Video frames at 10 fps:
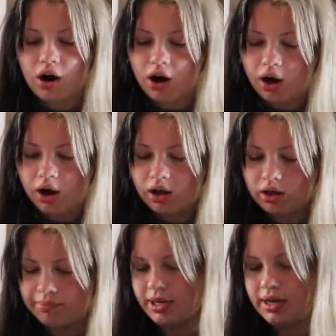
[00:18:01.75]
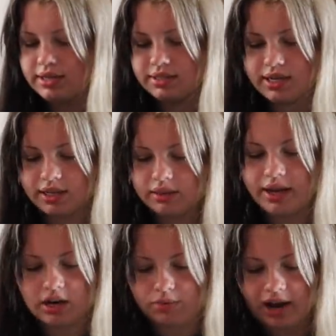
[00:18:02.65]
haul because it
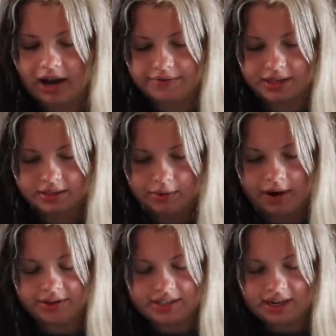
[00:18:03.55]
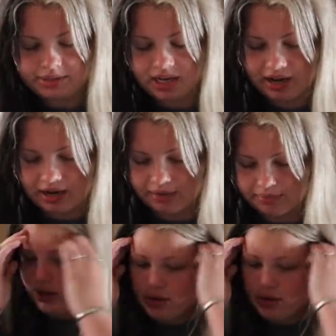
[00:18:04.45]
like arrived th around the same time.